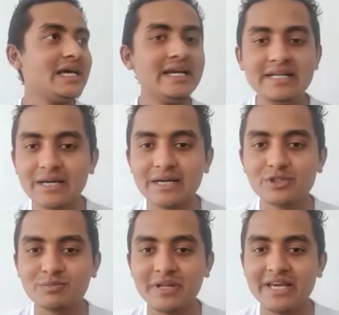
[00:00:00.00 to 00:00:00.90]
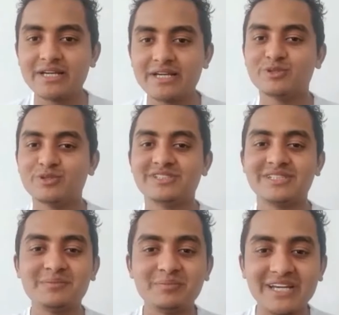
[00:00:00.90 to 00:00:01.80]
India was playing, it
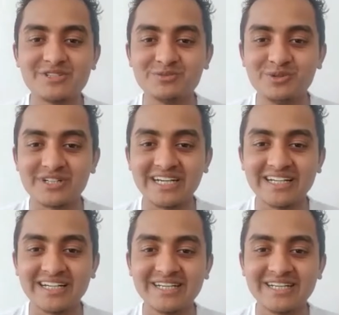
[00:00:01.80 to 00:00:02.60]
was Bhaichung Bhutia.